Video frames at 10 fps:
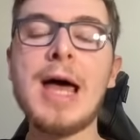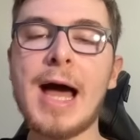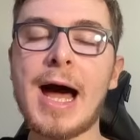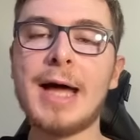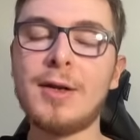
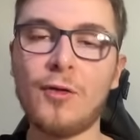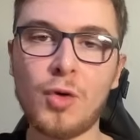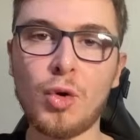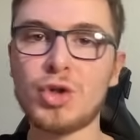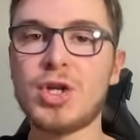And of
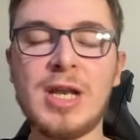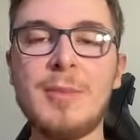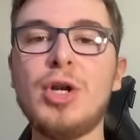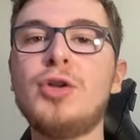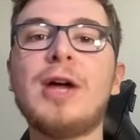course, let
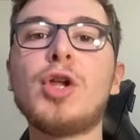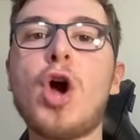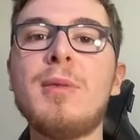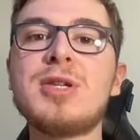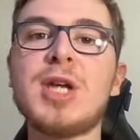me know down in the
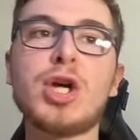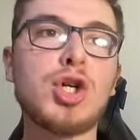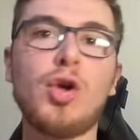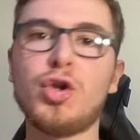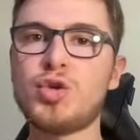comment
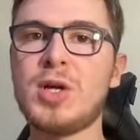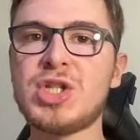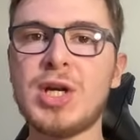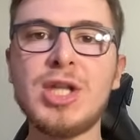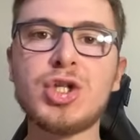section on
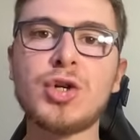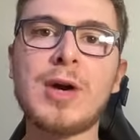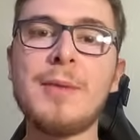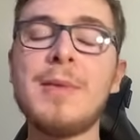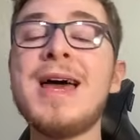Twitter,
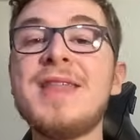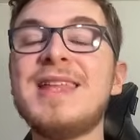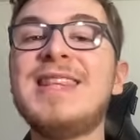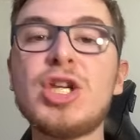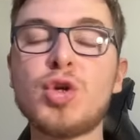Instagram, the
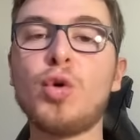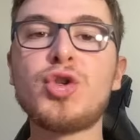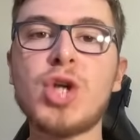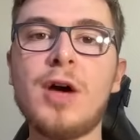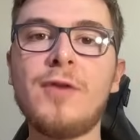Discord
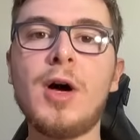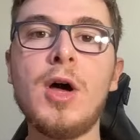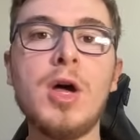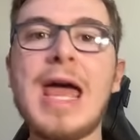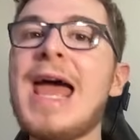server,
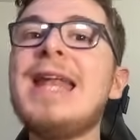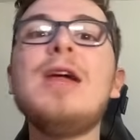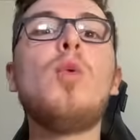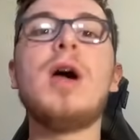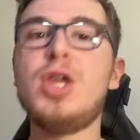any
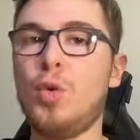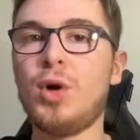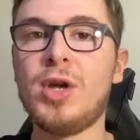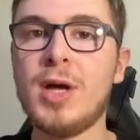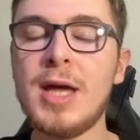way you
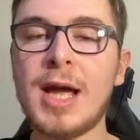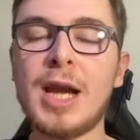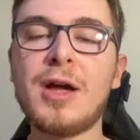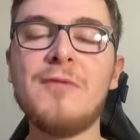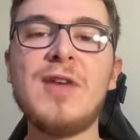want to kind
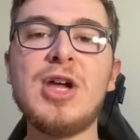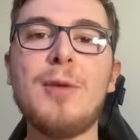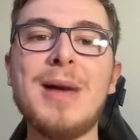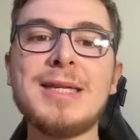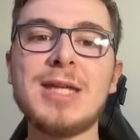of convey your
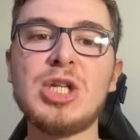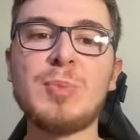message.